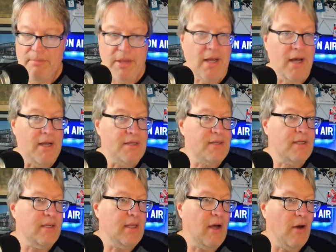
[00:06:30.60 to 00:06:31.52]

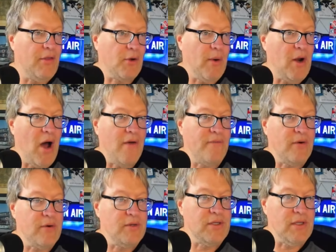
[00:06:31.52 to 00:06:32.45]
because all the great
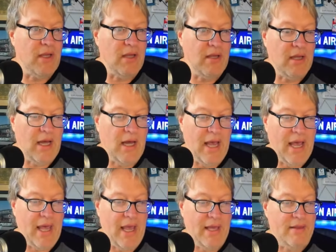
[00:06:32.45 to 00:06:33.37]
offers
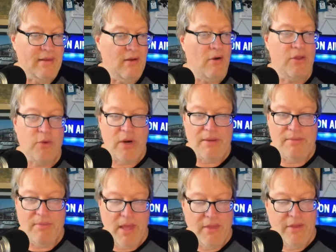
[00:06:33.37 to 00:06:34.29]
and all the great
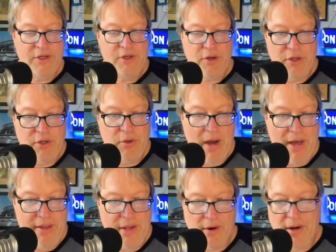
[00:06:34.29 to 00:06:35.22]
things you could do
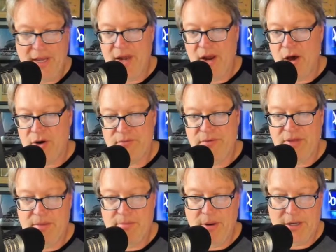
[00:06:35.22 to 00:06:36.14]
on there. Again,
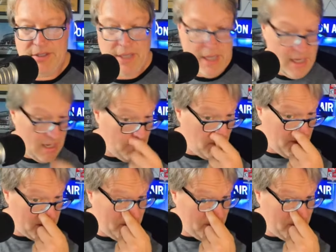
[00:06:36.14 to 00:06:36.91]
$150 in bonus